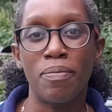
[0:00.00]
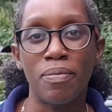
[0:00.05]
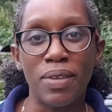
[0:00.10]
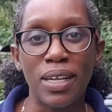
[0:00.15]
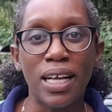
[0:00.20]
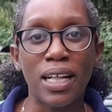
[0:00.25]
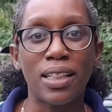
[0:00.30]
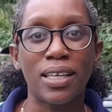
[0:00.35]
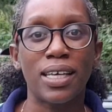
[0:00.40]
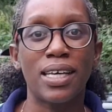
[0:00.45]

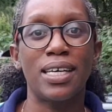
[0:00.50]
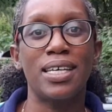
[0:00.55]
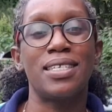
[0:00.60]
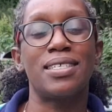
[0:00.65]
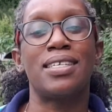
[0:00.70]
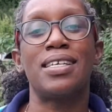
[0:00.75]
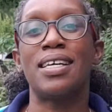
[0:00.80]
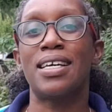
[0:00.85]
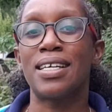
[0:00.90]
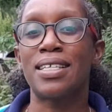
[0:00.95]
little
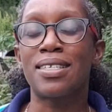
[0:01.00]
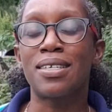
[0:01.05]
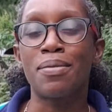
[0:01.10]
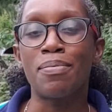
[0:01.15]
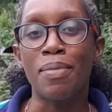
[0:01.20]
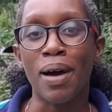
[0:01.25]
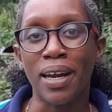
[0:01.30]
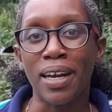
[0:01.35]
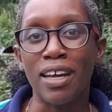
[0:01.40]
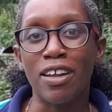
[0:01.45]
easier to
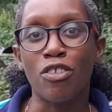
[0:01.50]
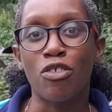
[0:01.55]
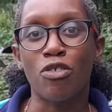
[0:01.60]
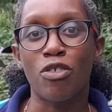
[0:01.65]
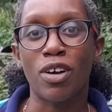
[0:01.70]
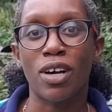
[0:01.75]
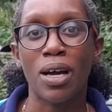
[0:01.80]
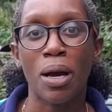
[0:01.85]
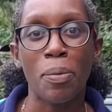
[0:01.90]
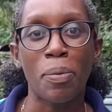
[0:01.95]
manage
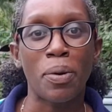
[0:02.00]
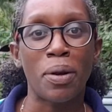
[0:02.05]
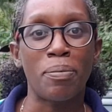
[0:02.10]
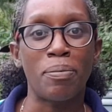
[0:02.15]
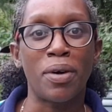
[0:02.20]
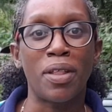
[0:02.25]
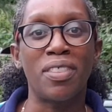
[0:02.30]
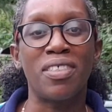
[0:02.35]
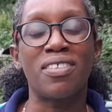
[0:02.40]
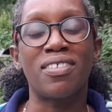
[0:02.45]
for a couple of
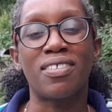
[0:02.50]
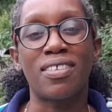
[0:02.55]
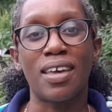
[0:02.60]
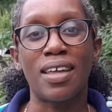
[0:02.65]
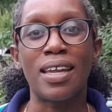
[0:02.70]
months,